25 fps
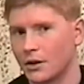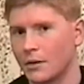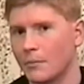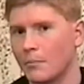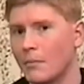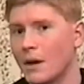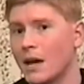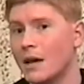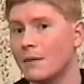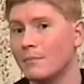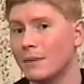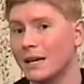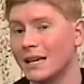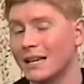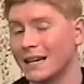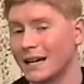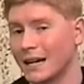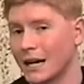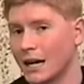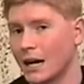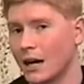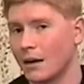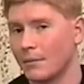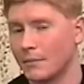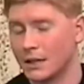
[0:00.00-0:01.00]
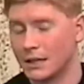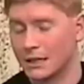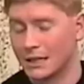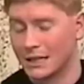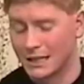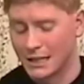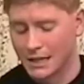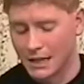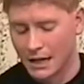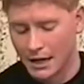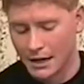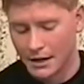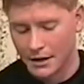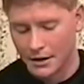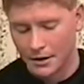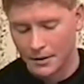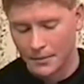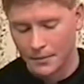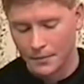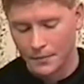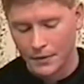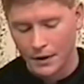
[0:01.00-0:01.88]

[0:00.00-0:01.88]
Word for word: It may mean a common designer.